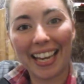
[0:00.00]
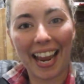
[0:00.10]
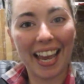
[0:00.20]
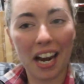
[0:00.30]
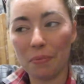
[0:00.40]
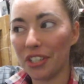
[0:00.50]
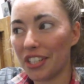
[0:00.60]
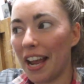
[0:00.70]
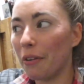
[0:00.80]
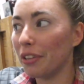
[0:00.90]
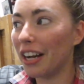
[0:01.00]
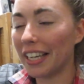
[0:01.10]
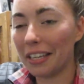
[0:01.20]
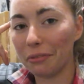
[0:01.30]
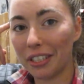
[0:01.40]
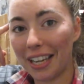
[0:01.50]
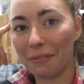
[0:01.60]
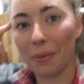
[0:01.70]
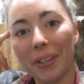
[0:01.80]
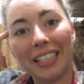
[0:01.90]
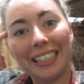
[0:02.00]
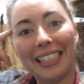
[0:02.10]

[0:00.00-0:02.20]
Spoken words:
And I'm just now vlogging for day 4.